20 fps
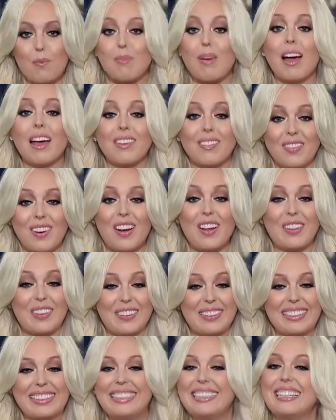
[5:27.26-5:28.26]
My father
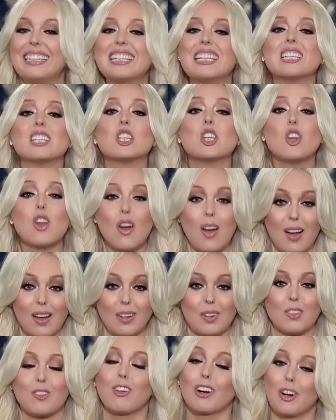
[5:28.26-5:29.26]
does
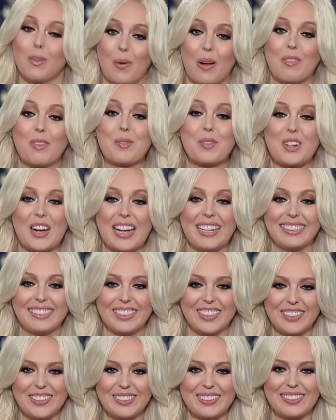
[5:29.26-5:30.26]
not run away from
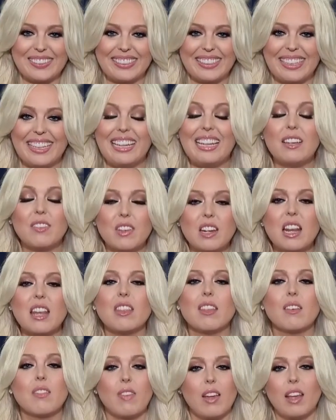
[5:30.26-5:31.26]
challenges, even in
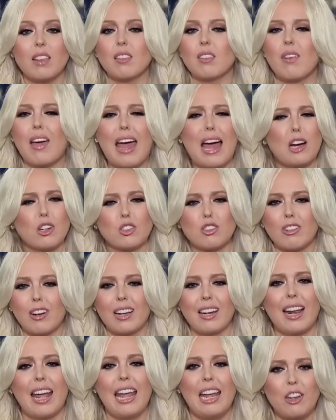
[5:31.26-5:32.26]
the face of
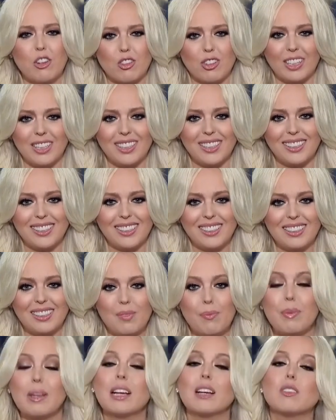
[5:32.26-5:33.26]
outright hatred,
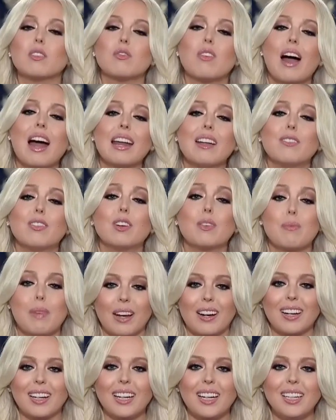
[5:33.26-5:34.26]
because fighting for
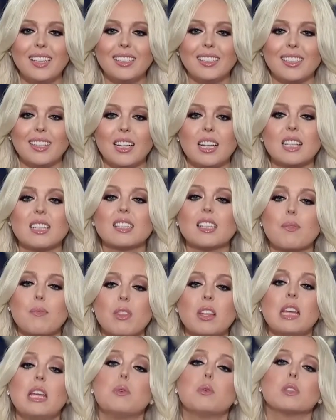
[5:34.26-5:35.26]
America is
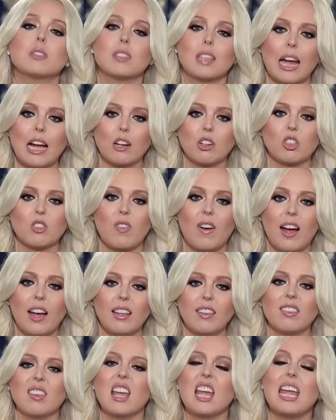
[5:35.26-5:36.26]
something he will
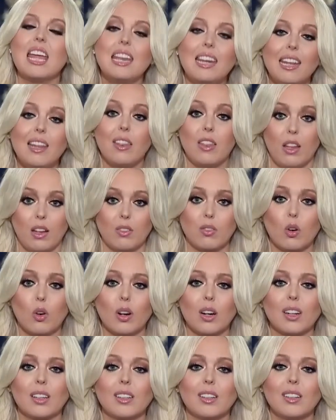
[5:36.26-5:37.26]
sacrifice anything
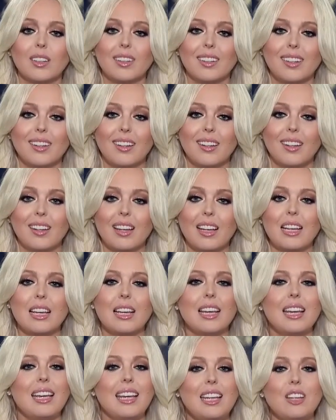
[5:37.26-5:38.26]
for.
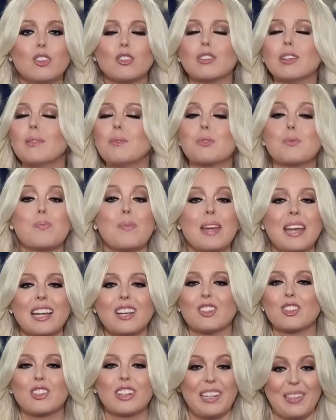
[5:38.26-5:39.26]
He dreams big
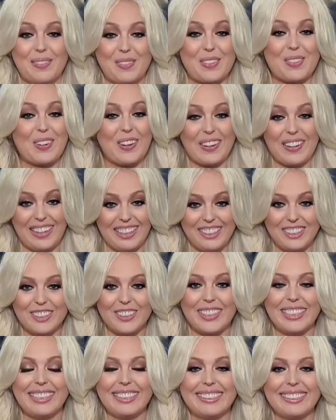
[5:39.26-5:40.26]
dreams for our
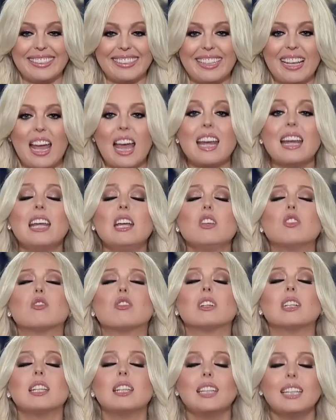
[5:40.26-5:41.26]
country, and he is
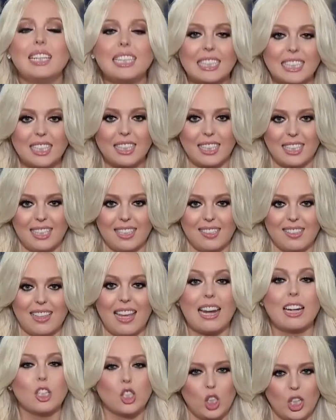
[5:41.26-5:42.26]
relentless
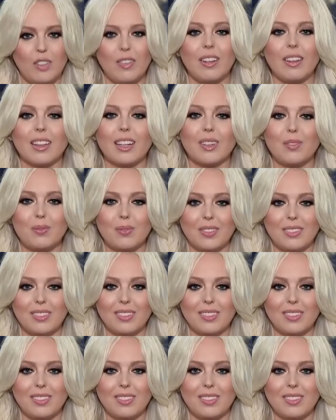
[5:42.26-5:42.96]
at achieving them.